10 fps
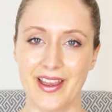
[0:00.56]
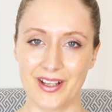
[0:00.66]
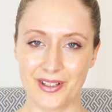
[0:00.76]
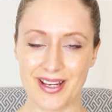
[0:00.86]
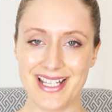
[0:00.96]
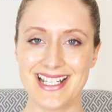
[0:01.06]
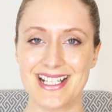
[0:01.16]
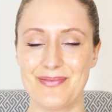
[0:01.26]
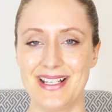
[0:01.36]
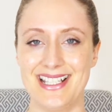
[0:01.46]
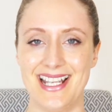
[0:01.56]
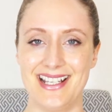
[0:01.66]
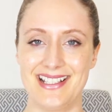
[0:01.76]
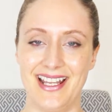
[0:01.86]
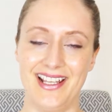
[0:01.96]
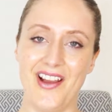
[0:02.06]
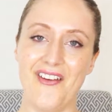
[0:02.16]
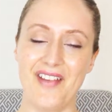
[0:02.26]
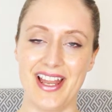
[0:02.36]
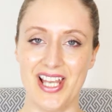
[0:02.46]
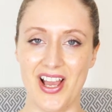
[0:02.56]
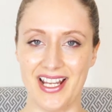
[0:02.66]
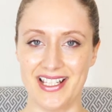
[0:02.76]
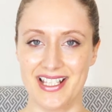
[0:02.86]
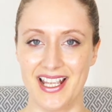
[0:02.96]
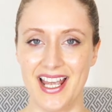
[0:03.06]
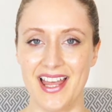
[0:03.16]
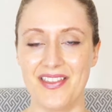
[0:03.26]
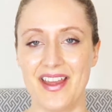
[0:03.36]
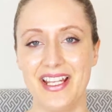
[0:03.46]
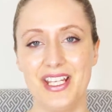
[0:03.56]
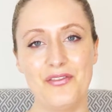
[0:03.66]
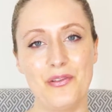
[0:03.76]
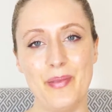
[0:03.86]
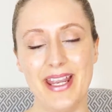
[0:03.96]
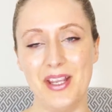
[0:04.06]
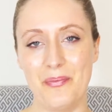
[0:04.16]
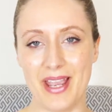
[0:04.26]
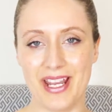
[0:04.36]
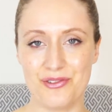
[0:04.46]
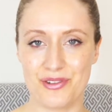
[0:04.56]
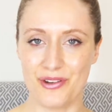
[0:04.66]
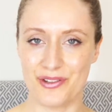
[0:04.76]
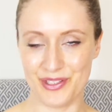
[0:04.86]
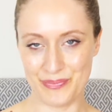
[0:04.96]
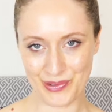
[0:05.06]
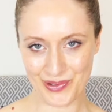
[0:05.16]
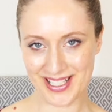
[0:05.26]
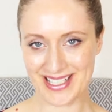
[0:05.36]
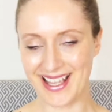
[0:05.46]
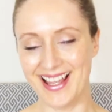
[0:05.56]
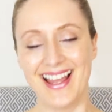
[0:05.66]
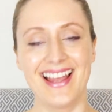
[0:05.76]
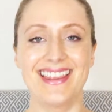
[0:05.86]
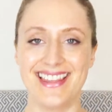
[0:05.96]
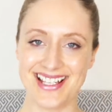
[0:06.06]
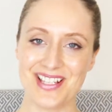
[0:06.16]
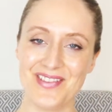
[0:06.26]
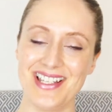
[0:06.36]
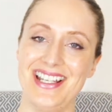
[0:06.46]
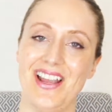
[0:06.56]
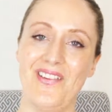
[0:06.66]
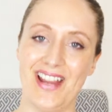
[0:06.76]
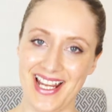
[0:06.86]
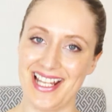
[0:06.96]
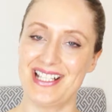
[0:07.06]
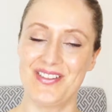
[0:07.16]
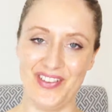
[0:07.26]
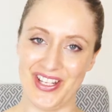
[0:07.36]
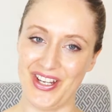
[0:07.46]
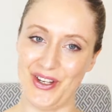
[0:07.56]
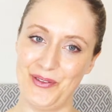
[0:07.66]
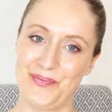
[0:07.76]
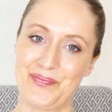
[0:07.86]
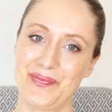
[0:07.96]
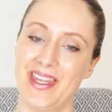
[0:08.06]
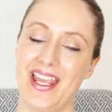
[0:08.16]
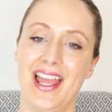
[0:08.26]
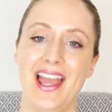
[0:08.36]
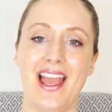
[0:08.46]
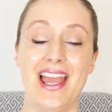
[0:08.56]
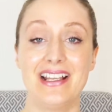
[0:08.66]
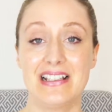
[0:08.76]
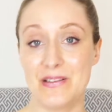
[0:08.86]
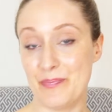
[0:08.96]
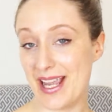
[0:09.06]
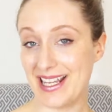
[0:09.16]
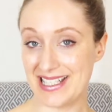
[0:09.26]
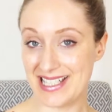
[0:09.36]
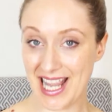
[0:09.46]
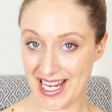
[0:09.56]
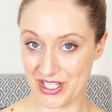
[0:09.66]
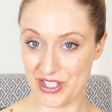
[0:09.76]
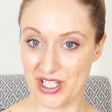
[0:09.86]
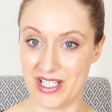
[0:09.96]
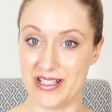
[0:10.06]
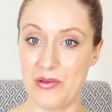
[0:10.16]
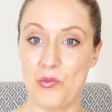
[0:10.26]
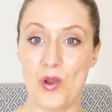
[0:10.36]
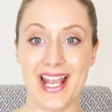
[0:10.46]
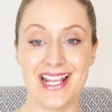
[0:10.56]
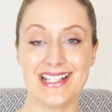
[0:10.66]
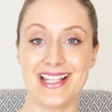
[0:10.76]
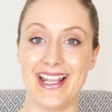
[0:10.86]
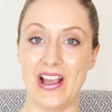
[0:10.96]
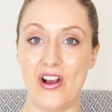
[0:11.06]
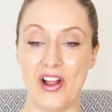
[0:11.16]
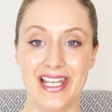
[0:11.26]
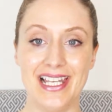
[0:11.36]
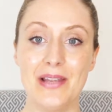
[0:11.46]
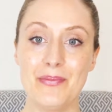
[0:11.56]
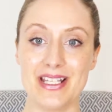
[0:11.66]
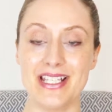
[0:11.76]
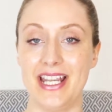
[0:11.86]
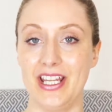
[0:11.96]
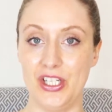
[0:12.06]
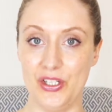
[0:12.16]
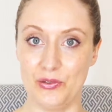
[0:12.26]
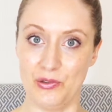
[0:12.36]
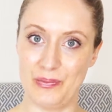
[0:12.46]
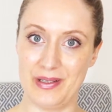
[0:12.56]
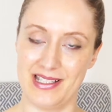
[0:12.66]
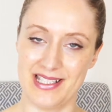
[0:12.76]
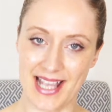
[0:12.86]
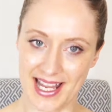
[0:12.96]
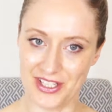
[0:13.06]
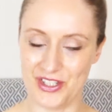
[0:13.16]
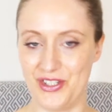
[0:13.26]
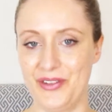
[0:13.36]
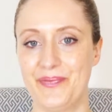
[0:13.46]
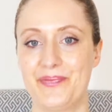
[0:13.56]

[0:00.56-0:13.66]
Greetings my dears in love and light. Thank you for being a Patreon supporter. This video is for you. Expectations and ways they are limiting your potential.